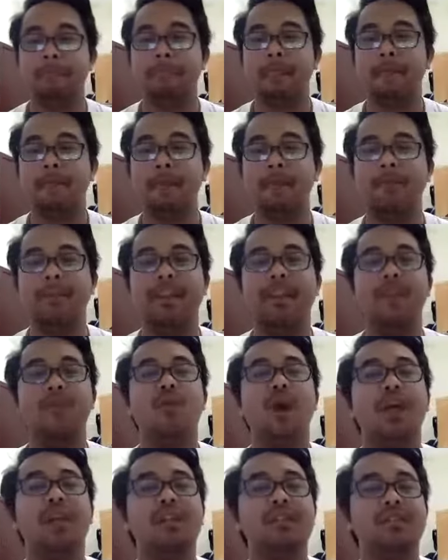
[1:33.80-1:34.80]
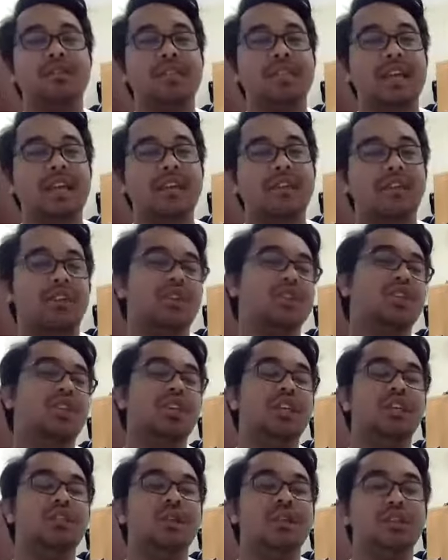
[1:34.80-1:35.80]
Maybe they want to send their
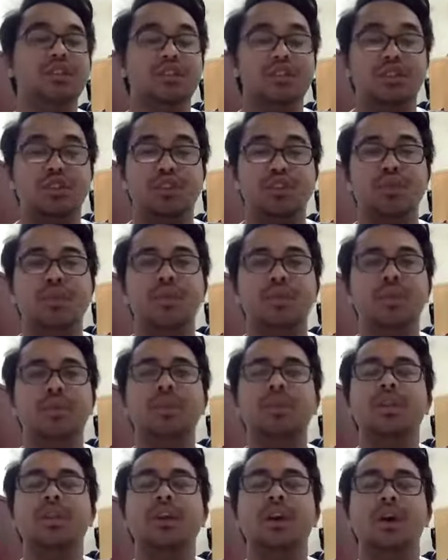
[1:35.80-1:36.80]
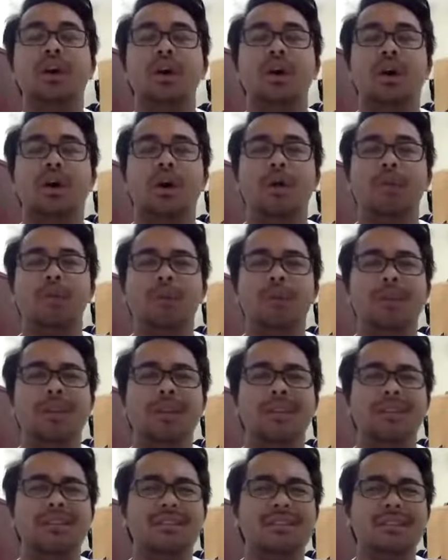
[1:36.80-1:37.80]
children to school. Or
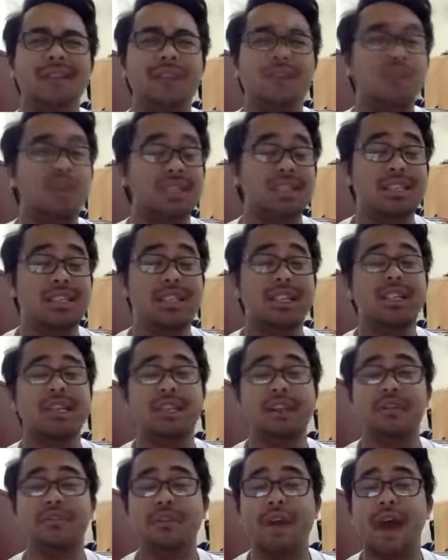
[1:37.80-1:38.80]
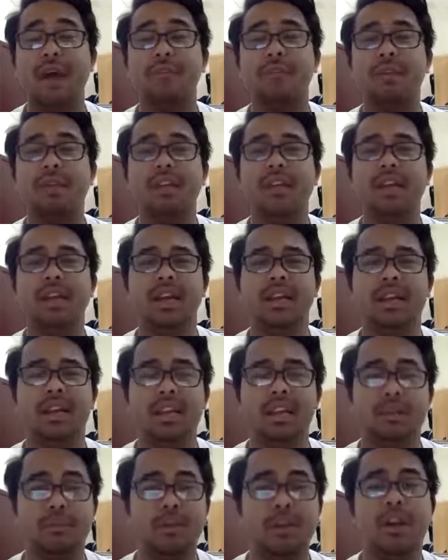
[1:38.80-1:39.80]
maybe someone is sick in their family and they
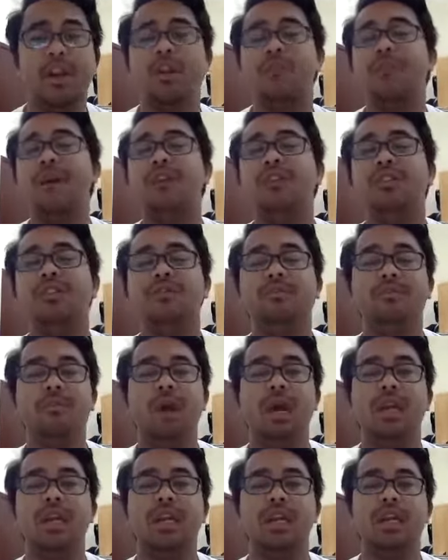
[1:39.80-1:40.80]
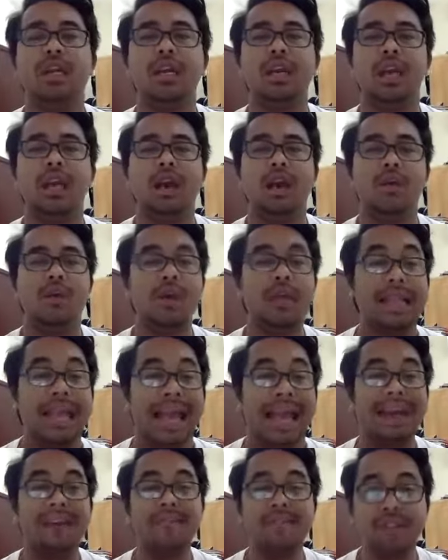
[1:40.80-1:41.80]
need bigger amount of money.
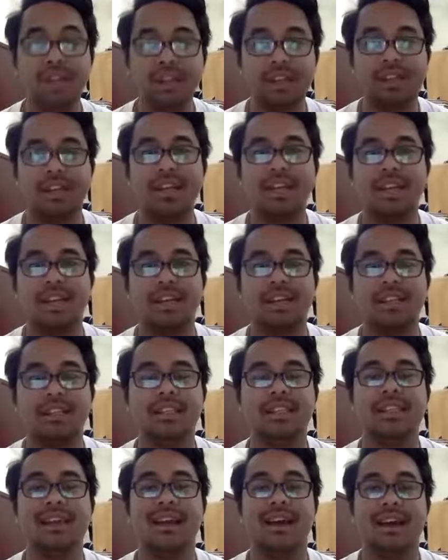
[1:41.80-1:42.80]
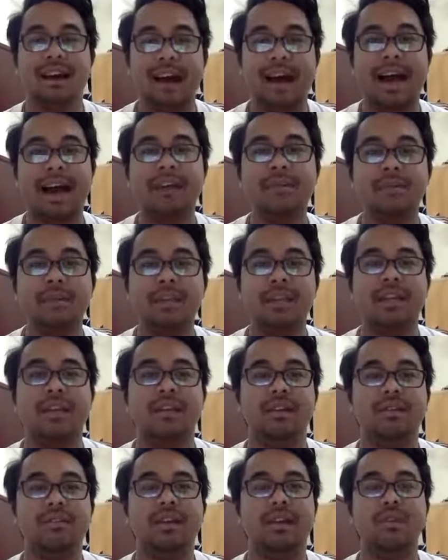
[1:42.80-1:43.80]
Whatever it is, I
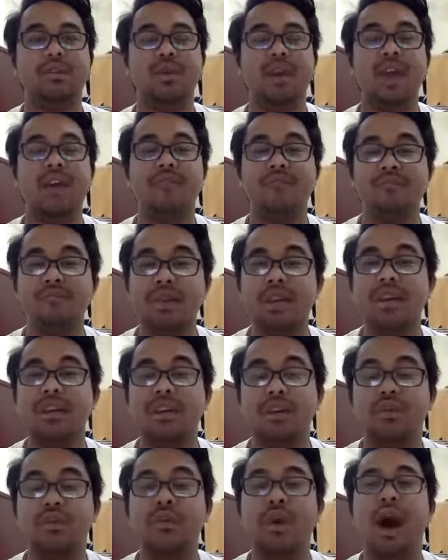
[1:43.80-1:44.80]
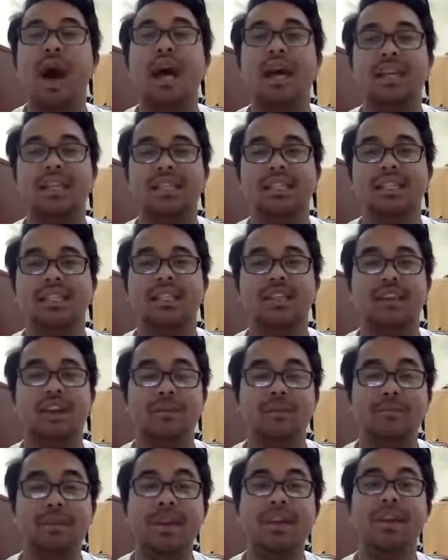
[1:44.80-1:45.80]
believe that we have bigger whys. There are
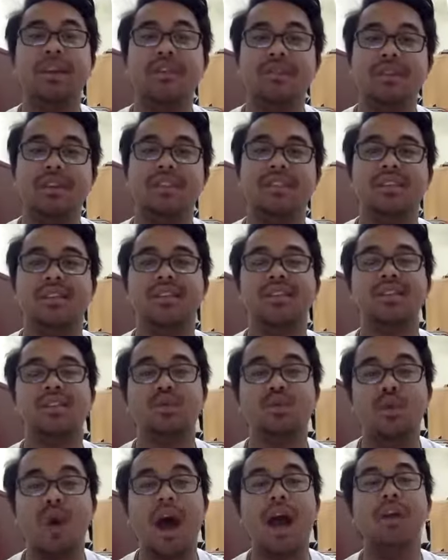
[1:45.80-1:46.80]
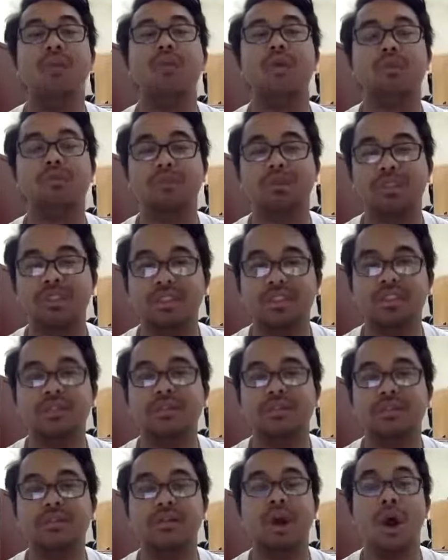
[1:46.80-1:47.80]
bigger reasons why we pursue
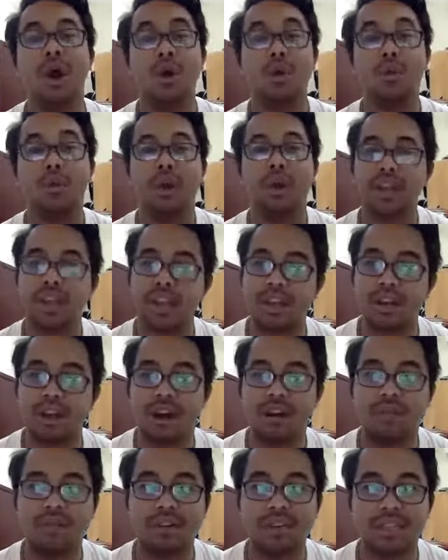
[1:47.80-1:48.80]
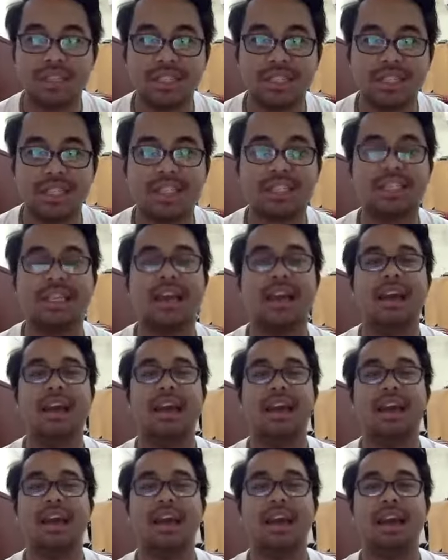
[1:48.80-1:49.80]
working overseas.
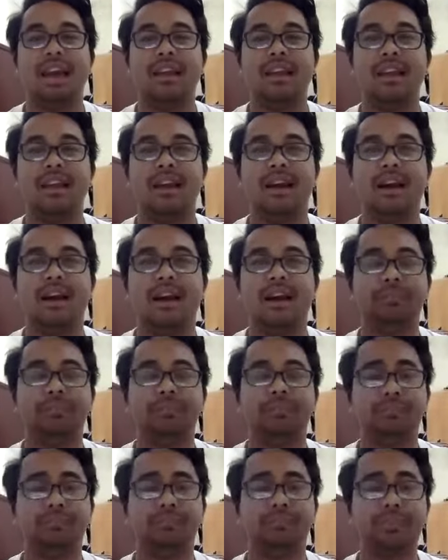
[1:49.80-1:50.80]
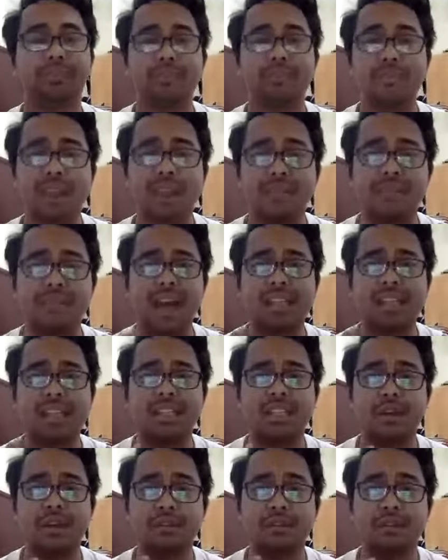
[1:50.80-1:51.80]
And um,
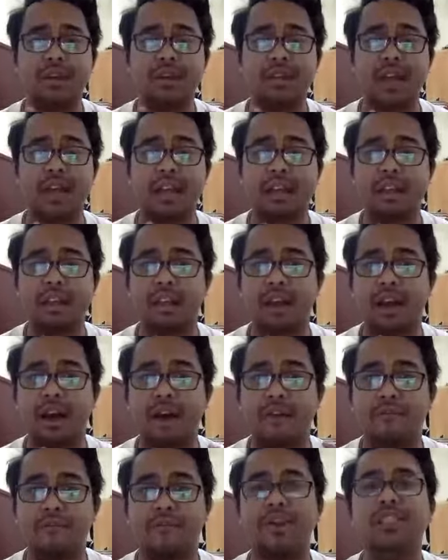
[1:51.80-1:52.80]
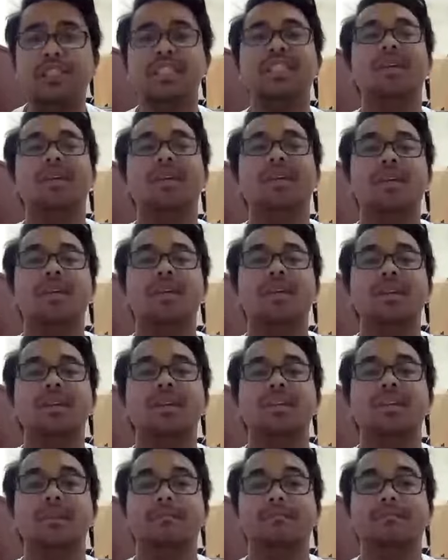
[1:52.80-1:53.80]
that's the, the, that uh, first step alone
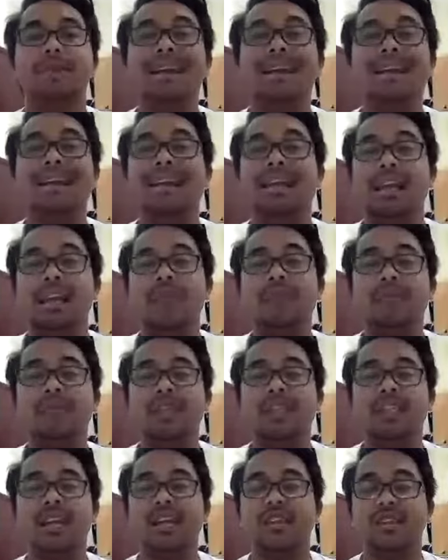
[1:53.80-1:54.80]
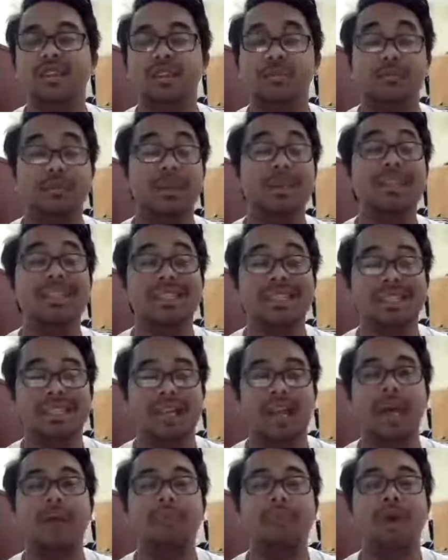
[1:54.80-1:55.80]
is a big leap. That's actually a big
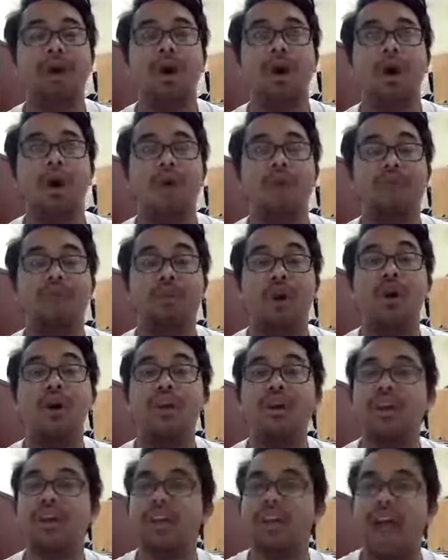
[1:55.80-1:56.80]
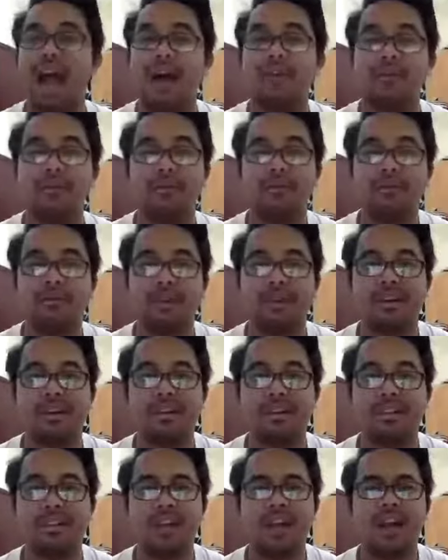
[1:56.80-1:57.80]
step of conquering our
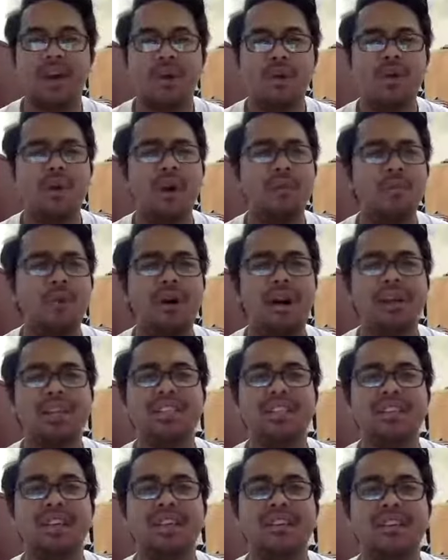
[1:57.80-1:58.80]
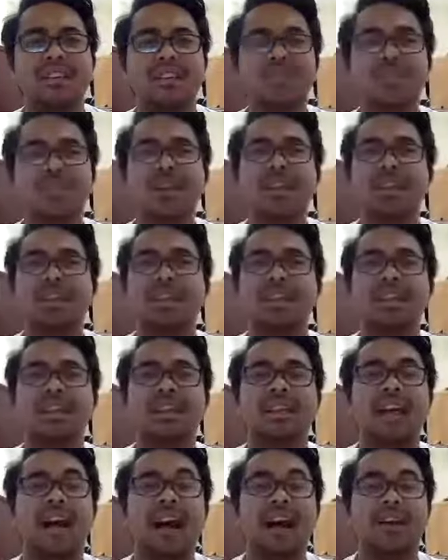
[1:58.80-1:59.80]
fears. Who among us here, sinong hindi
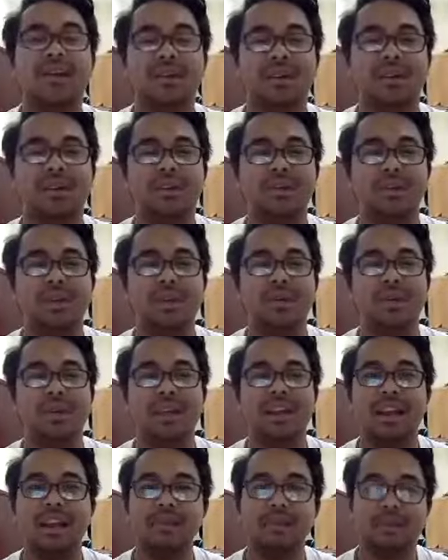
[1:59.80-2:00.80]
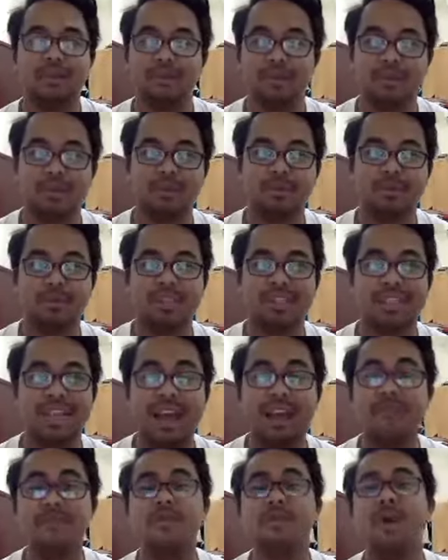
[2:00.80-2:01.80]
natakot when we left the Philippines?
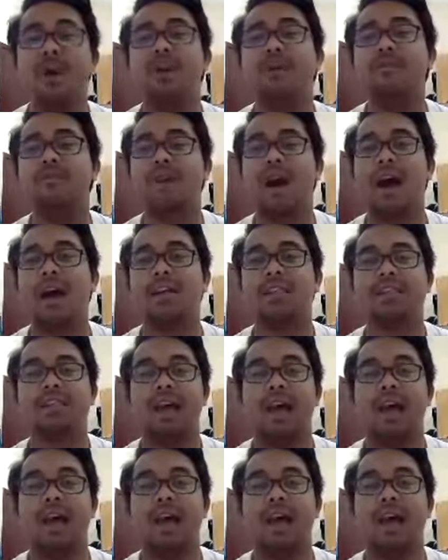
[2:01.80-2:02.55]
Every one of us